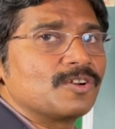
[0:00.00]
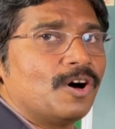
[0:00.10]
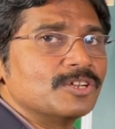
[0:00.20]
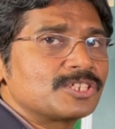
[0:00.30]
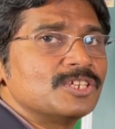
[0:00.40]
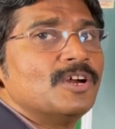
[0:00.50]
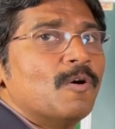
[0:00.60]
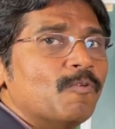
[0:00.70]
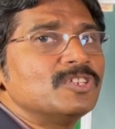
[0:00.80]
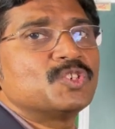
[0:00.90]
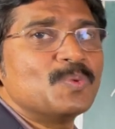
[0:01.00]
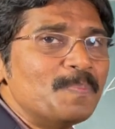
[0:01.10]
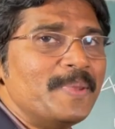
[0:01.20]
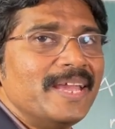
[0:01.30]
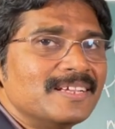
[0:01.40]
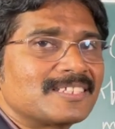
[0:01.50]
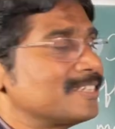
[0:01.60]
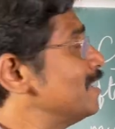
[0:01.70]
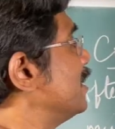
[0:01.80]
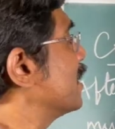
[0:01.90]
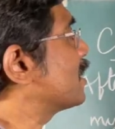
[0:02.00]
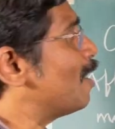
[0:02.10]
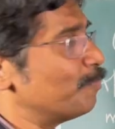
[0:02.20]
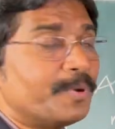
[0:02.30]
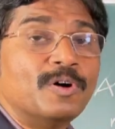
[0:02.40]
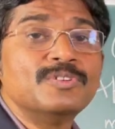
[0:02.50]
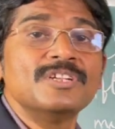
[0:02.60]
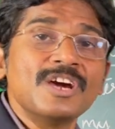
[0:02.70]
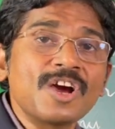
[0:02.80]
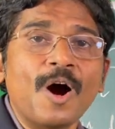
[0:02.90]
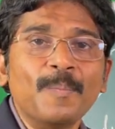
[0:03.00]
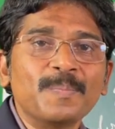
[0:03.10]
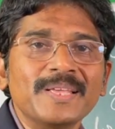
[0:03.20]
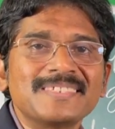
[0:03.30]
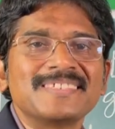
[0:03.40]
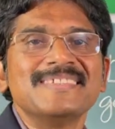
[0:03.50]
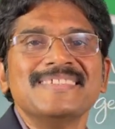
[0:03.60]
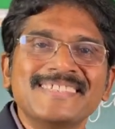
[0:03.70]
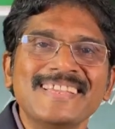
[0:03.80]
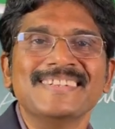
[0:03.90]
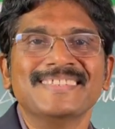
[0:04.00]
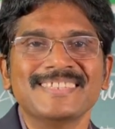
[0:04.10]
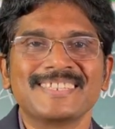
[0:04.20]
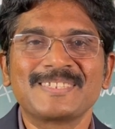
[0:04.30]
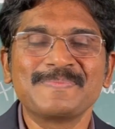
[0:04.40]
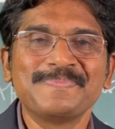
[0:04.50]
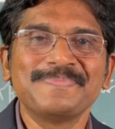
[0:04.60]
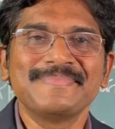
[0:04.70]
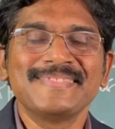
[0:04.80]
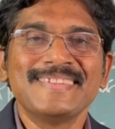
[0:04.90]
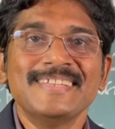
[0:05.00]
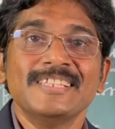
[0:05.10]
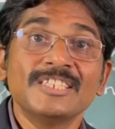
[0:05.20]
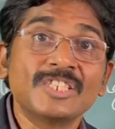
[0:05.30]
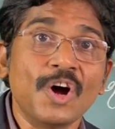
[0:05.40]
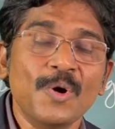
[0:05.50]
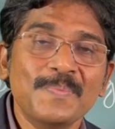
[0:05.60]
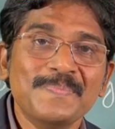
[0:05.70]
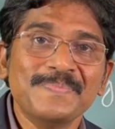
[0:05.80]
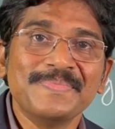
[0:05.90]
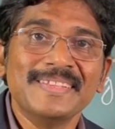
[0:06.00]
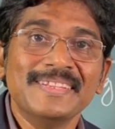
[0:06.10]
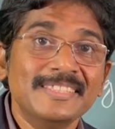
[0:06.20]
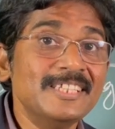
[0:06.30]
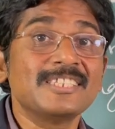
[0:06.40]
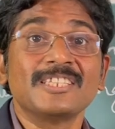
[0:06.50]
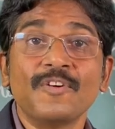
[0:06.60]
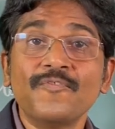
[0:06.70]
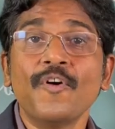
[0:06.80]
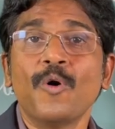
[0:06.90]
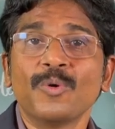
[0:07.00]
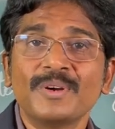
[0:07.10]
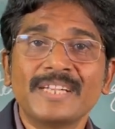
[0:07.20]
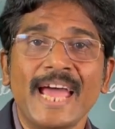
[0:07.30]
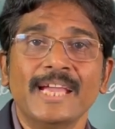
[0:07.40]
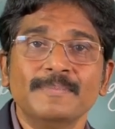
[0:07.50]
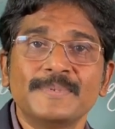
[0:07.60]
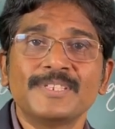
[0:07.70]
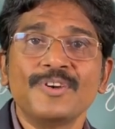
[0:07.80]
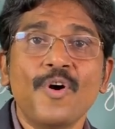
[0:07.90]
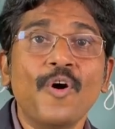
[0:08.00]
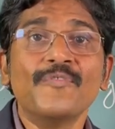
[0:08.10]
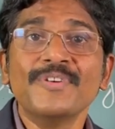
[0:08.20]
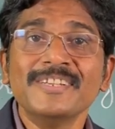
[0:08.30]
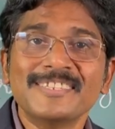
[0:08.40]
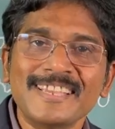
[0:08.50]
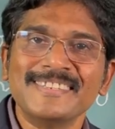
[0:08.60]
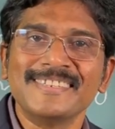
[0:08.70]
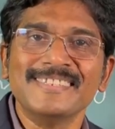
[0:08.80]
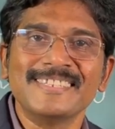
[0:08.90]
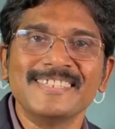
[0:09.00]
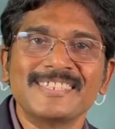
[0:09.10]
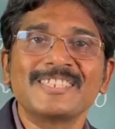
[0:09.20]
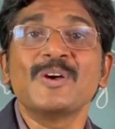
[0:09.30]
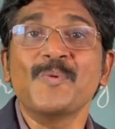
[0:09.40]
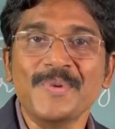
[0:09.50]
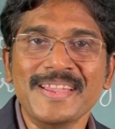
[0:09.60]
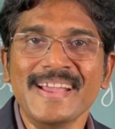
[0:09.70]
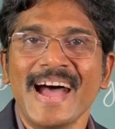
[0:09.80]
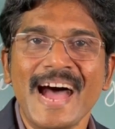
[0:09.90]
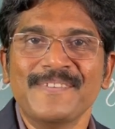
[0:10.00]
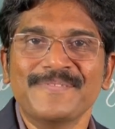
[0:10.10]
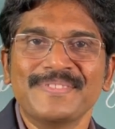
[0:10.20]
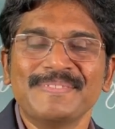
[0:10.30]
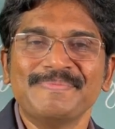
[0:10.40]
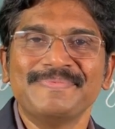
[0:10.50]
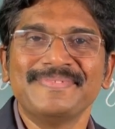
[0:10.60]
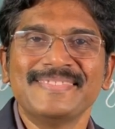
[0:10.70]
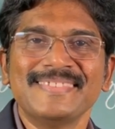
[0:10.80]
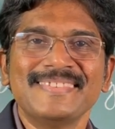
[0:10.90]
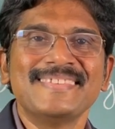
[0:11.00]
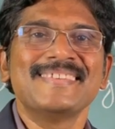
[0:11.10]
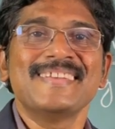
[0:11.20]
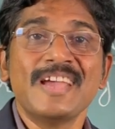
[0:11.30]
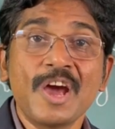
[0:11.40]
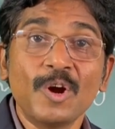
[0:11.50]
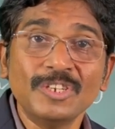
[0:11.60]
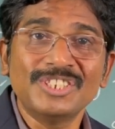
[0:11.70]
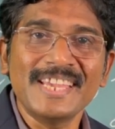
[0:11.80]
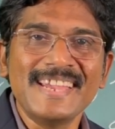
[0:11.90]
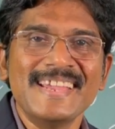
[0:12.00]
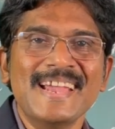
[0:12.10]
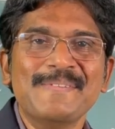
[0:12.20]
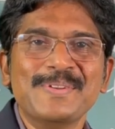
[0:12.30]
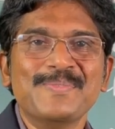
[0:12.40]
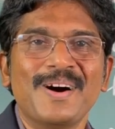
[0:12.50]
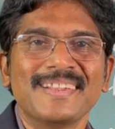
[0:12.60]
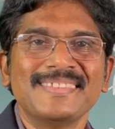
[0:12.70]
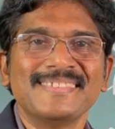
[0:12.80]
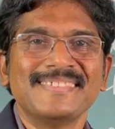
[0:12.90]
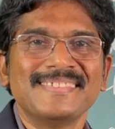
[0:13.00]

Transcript: clause which makes a compound complex sentence. So these are the four types of sentences we have. Good day, everyone.